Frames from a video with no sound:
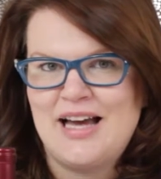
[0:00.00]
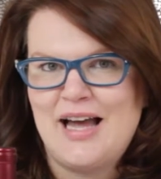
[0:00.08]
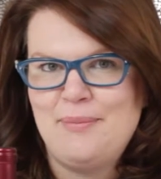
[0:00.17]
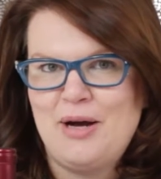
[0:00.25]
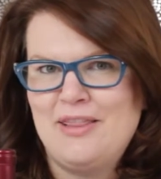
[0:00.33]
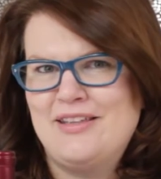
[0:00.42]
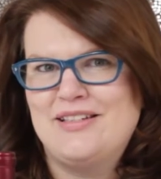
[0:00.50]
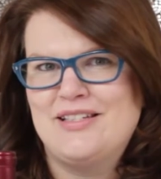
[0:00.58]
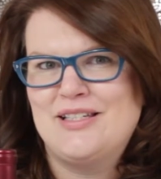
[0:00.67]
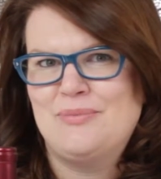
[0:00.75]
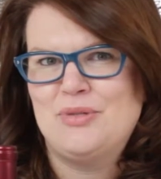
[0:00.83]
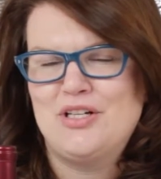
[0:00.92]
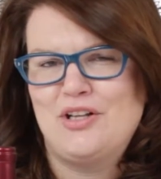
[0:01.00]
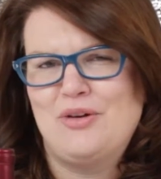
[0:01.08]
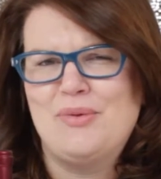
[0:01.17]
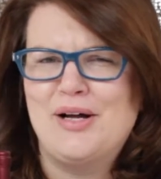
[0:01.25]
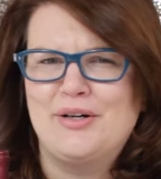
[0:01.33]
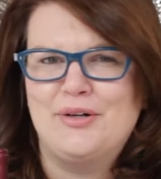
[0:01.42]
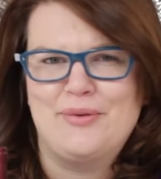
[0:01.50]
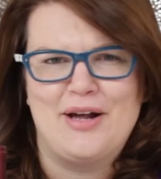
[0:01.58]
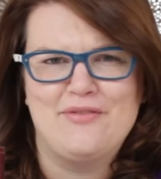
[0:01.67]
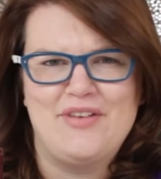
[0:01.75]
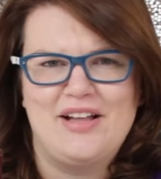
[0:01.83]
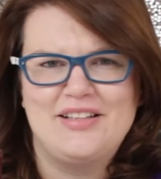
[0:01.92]
I bought this particular bottle
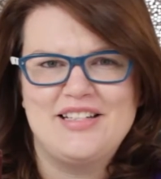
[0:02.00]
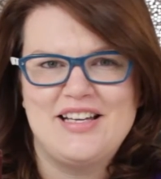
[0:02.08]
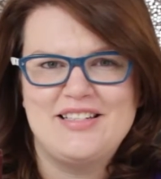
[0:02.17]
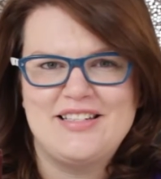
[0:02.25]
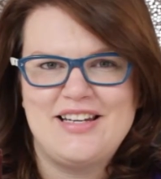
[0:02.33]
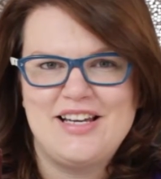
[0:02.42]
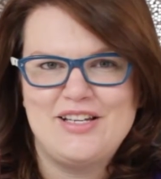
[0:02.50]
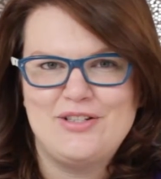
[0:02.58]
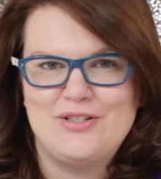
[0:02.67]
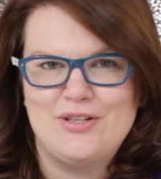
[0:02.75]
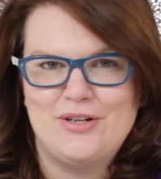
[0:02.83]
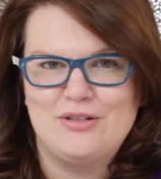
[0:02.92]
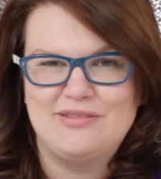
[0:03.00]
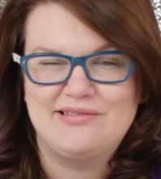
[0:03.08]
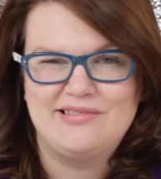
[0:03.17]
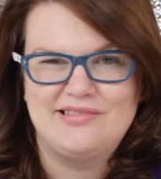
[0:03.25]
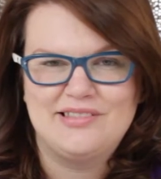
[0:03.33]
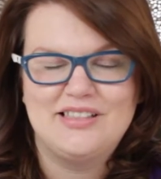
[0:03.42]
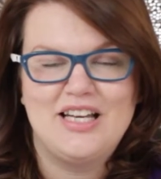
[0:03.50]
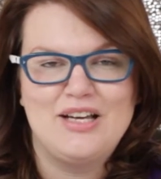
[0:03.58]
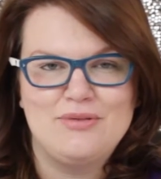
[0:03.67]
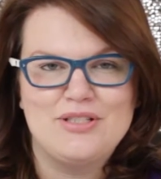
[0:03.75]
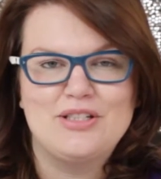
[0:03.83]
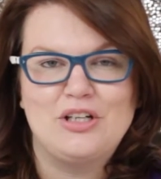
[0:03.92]
around Valentine's Day, so it
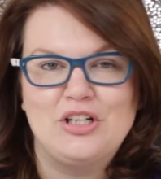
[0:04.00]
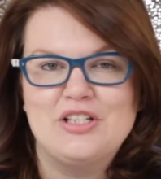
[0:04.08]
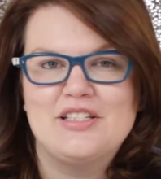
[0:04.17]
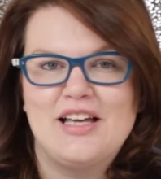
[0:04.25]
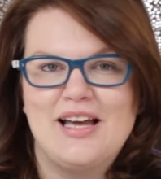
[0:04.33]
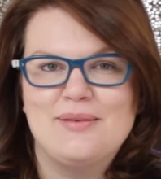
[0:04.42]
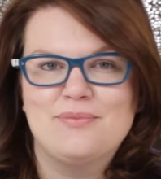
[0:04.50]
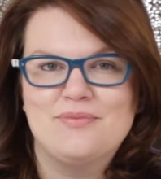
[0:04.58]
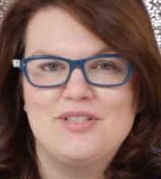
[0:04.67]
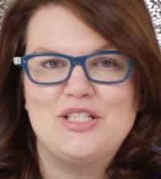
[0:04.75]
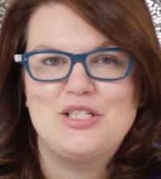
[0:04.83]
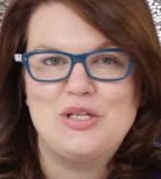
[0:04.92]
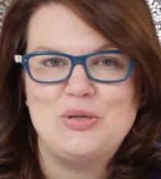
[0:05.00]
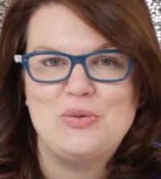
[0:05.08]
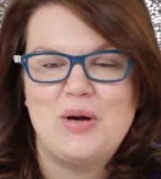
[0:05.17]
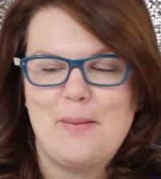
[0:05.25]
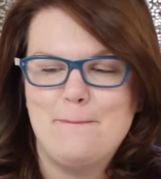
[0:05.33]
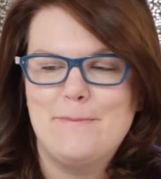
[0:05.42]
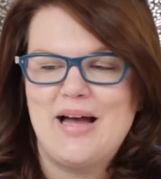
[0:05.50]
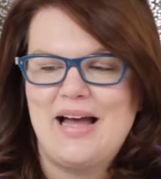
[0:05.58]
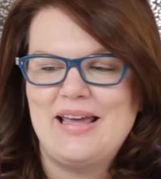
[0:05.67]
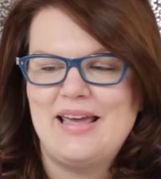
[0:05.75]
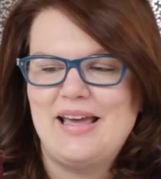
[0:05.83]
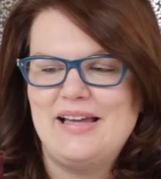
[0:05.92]
was a good time to
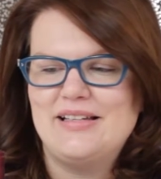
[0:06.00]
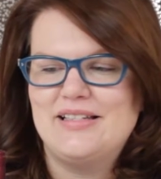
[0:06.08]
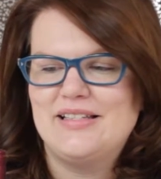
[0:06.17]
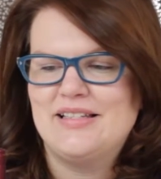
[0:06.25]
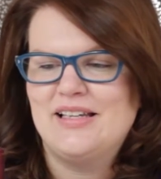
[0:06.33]
buy it.